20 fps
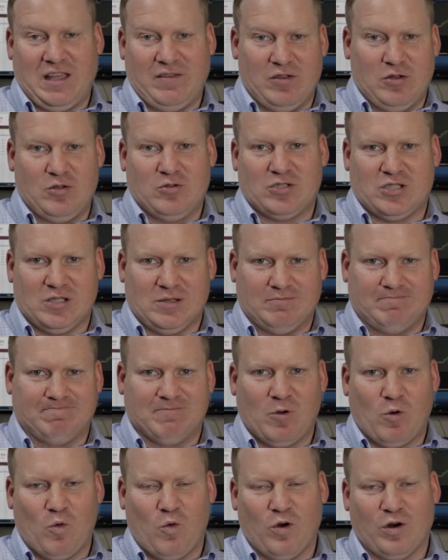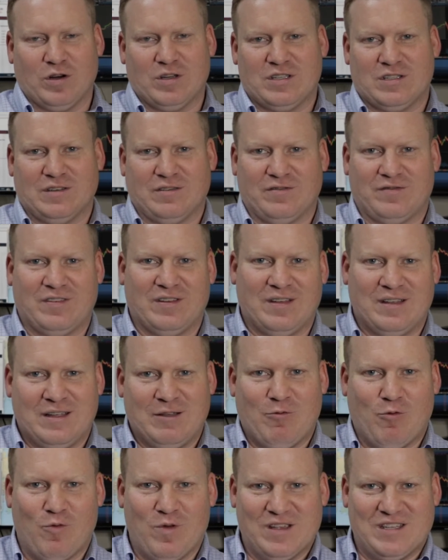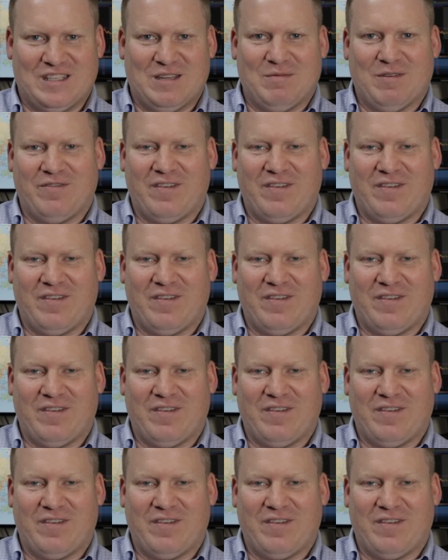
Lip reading: give you some words of wisdom,